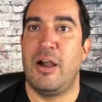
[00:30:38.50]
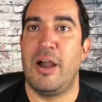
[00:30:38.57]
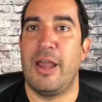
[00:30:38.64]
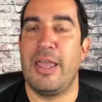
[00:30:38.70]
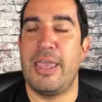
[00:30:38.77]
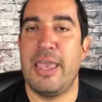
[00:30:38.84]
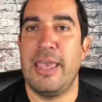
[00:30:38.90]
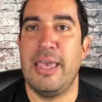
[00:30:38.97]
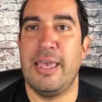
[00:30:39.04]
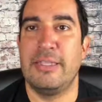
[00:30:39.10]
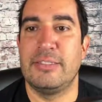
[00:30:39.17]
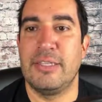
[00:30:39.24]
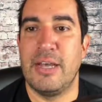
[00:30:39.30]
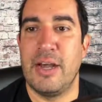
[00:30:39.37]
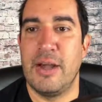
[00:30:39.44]
All right.
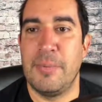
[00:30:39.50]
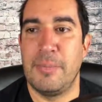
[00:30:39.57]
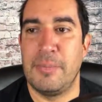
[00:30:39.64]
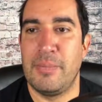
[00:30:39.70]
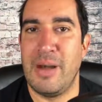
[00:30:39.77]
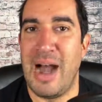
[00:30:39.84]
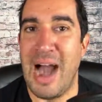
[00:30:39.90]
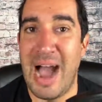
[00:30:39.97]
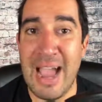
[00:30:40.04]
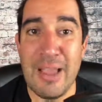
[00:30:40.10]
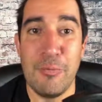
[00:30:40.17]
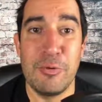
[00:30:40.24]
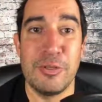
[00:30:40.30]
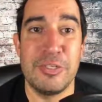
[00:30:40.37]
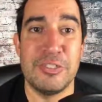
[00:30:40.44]
And
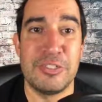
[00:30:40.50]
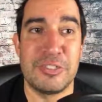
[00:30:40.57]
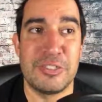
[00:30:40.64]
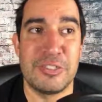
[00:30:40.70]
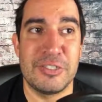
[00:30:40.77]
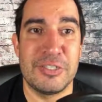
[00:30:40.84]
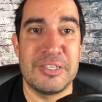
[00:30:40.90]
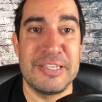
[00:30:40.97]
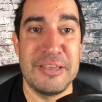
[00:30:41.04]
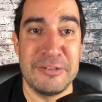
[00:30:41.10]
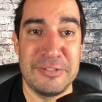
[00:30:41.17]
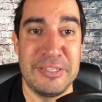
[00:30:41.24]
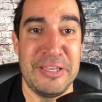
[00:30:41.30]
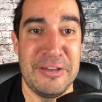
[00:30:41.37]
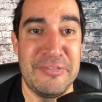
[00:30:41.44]
I was
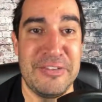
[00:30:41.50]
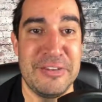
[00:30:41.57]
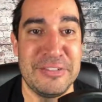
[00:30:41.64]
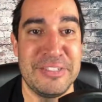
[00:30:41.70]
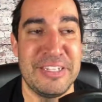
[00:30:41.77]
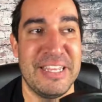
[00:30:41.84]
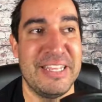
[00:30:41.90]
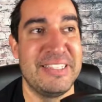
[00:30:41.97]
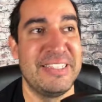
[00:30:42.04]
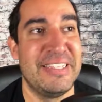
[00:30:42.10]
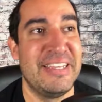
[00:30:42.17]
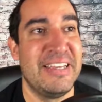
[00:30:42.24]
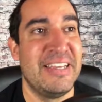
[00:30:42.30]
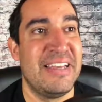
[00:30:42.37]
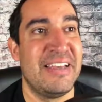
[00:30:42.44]
guilty of using
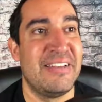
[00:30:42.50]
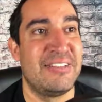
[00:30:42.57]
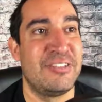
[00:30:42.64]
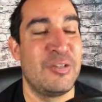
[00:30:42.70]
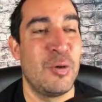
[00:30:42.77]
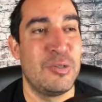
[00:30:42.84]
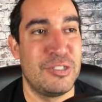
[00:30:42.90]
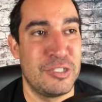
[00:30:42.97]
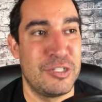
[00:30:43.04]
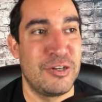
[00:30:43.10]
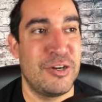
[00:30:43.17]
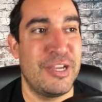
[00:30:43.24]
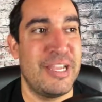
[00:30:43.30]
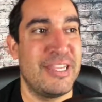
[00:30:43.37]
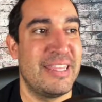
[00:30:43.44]
it to a
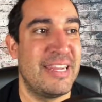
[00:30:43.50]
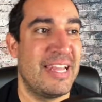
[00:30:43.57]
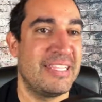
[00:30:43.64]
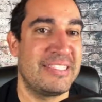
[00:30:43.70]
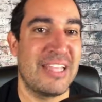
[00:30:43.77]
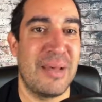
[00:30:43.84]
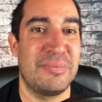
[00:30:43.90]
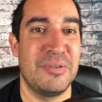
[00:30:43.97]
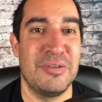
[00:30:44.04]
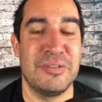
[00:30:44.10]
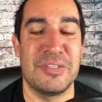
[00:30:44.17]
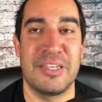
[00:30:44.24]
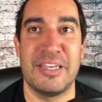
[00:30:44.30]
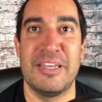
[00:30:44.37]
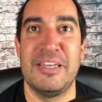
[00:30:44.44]
degree, and then I stopped
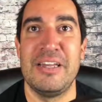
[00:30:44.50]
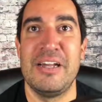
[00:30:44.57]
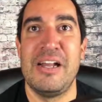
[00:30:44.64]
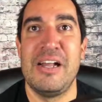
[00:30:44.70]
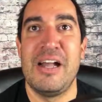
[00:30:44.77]
using it.